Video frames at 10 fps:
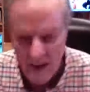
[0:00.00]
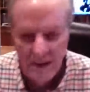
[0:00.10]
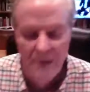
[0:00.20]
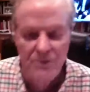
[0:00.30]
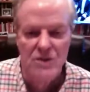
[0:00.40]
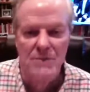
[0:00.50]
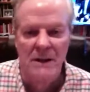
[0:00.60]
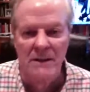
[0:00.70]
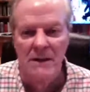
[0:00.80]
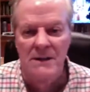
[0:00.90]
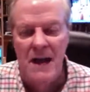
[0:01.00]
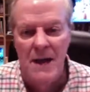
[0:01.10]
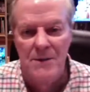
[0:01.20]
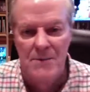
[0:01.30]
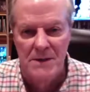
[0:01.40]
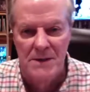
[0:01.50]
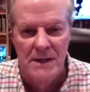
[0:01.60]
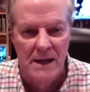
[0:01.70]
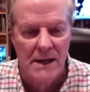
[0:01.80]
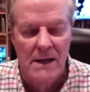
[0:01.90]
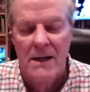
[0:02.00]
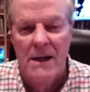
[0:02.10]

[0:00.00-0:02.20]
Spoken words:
Glad you're spending a little time with me today.